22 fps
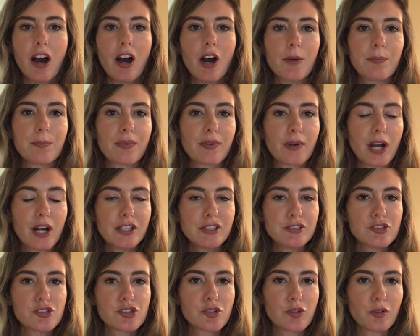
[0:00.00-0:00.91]

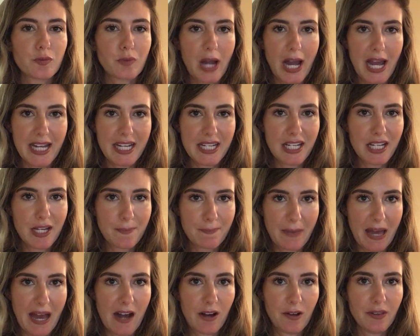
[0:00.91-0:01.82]
approach writing
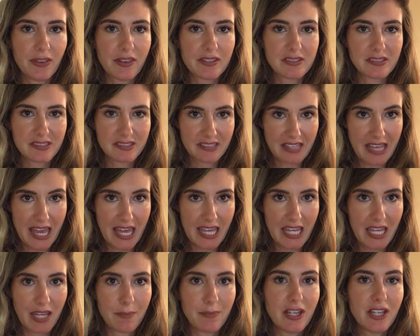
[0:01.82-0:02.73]
about the
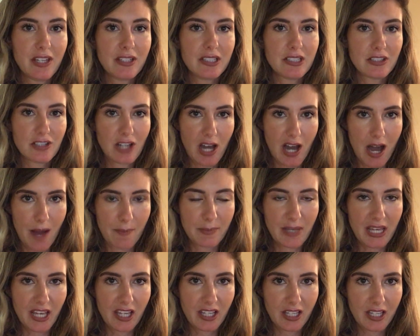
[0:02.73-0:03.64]
same
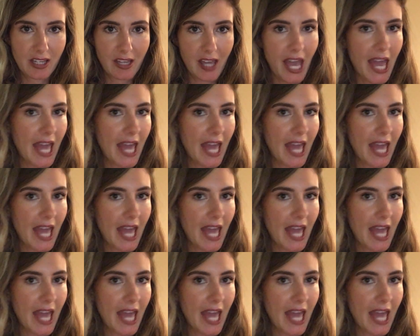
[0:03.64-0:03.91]
topic.